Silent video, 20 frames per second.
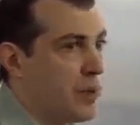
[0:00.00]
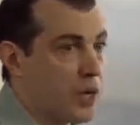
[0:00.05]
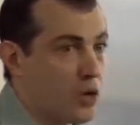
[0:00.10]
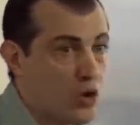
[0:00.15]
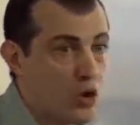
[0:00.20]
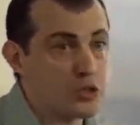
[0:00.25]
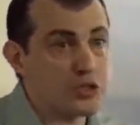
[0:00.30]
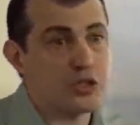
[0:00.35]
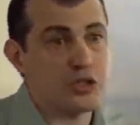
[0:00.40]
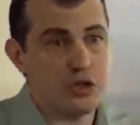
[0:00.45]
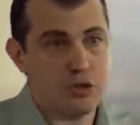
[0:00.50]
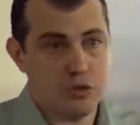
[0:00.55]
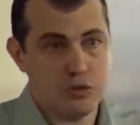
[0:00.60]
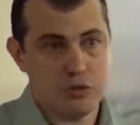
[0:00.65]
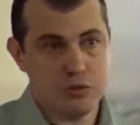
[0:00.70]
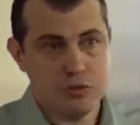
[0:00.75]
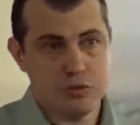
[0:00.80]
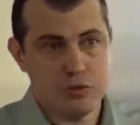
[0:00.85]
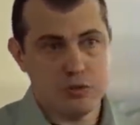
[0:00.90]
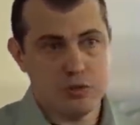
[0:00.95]
but
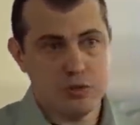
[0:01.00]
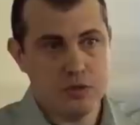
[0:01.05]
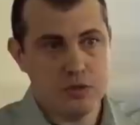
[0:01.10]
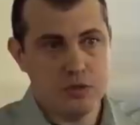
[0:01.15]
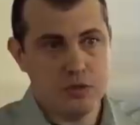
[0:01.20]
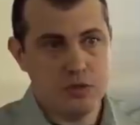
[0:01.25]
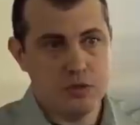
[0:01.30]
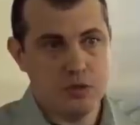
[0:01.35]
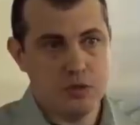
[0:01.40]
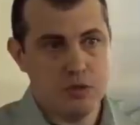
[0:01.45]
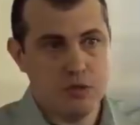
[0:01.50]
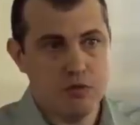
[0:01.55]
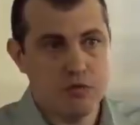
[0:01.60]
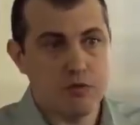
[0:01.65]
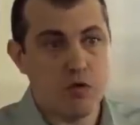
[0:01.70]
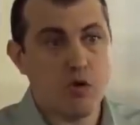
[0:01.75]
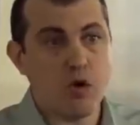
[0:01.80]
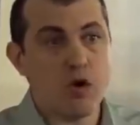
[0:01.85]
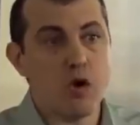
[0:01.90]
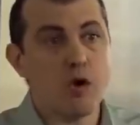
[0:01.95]
also
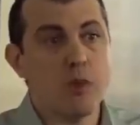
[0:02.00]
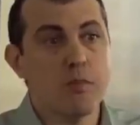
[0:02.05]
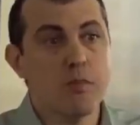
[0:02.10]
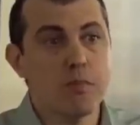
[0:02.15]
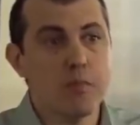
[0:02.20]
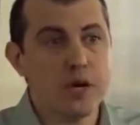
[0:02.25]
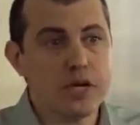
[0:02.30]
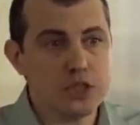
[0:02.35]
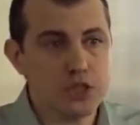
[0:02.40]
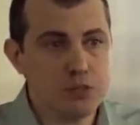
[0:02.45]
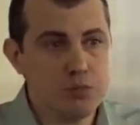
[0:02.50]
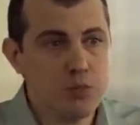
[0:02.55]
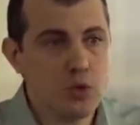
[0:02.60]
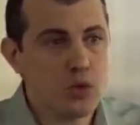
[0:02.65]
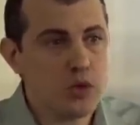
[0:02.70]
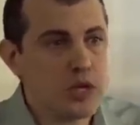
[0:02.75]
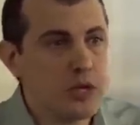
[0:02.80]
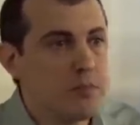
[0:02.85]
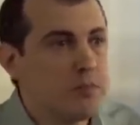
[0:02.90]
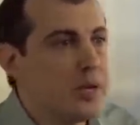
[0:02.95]
for much
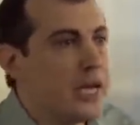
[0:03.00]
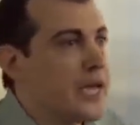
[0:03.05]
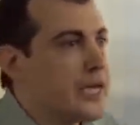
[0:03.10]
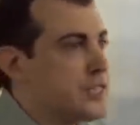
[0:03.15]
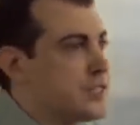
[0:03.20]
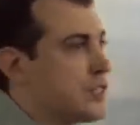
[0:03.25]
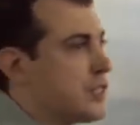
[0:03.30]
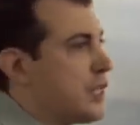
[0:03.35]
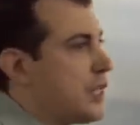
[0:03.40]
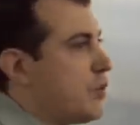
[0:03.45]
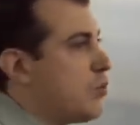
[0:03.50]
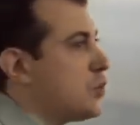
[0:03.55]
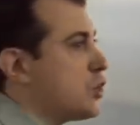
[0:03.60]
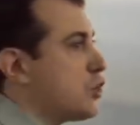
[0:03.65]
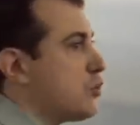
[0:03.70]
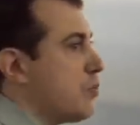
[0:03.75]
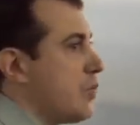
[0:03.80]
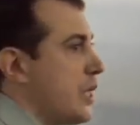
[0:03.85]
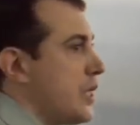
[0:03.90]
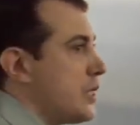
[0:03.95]
more complexity,
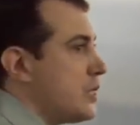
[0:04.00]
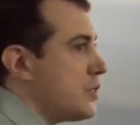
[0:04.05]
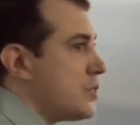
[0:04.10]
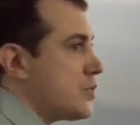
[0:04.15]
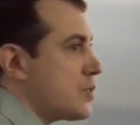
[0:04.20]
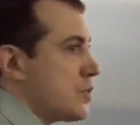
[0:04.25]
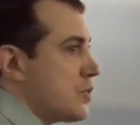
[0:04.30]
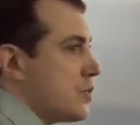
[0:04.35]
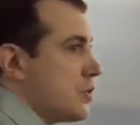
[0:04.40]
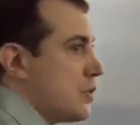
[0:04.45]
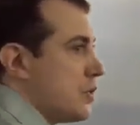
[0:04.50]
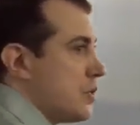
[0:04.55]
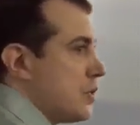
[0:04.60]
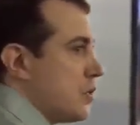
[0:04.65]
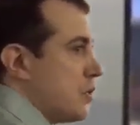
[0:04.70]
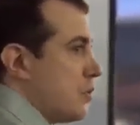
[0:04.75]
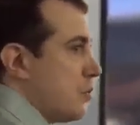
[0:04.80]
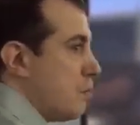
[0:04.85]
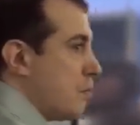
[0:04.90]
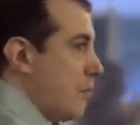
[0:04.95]
which means
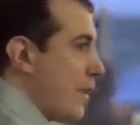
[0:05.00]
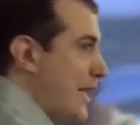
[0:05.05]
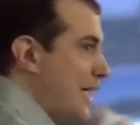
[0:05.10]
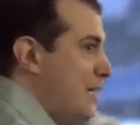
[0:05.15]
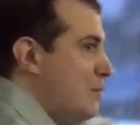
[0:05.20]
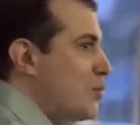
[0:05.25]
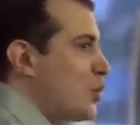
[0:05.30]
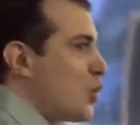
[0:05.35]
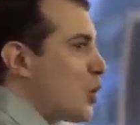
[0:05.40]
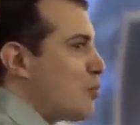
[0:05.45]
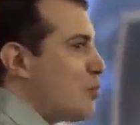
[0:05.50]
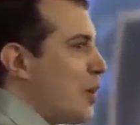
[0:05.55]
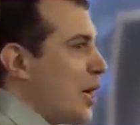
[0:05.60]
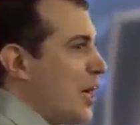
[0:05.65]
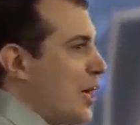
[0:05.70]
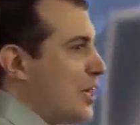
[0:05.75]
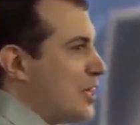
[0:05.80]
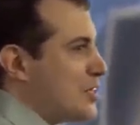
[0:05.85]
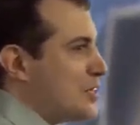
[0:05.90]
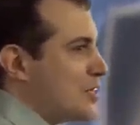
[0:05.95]
many more
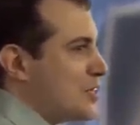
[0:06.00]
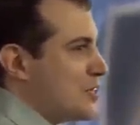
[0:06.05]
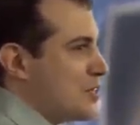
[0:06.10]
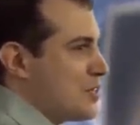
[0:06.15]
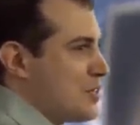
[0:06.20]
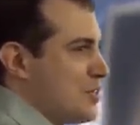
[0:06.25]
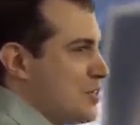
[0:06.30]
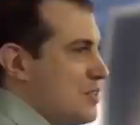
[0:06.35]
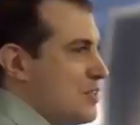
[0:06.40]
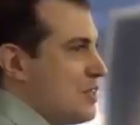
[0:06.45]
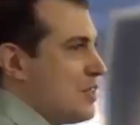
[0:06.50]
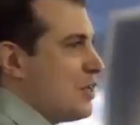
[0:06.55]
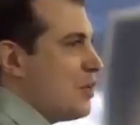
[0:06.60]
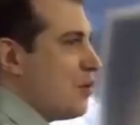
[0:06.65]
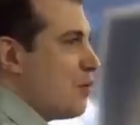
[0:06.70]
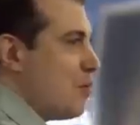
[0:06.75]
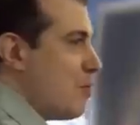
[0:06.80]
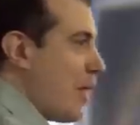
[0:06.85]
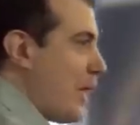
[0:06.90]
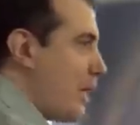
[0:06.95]
bugs,
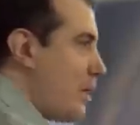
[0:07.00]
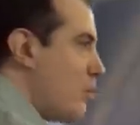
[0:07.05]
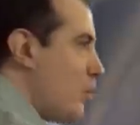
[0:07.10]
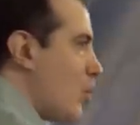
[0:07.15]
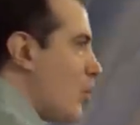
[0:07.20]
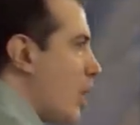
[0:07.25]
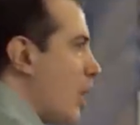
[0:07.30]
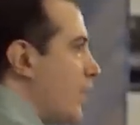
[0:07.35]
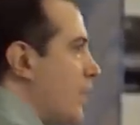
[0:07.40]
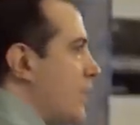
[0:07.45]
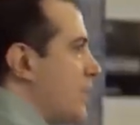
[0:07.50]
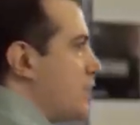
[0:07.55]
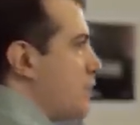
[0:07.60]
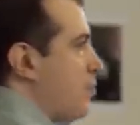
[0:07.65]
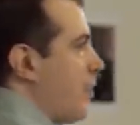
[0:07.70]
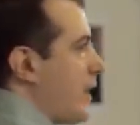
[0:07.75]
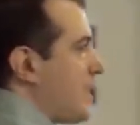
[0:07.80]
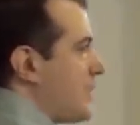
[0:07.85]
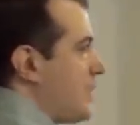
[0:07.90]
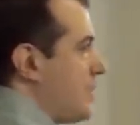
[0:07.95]
many more
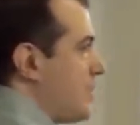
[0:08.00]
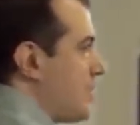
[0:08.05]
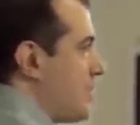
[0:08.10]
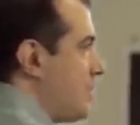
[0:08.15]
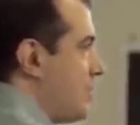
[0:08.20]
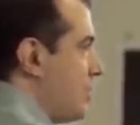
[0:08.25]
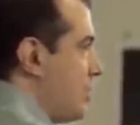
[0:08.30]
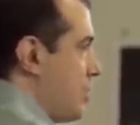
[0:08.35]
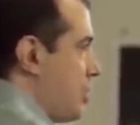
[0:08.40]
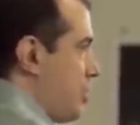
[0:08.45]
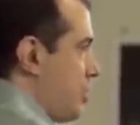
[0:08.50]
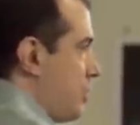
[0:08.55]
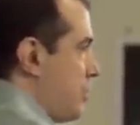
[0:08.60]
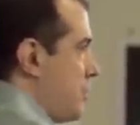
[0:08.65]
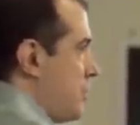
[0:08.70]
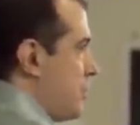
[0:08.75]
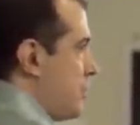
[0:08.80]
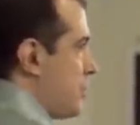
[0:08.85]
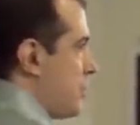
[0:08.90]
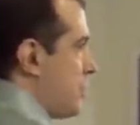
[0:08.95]
unexpected
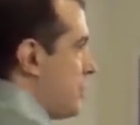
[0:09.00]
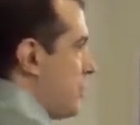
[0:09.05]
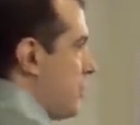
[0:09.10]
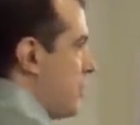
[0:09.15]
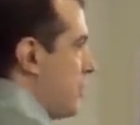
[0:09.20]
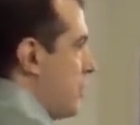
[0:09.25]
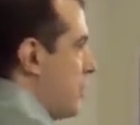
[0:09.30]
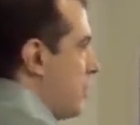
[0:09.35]
conditions,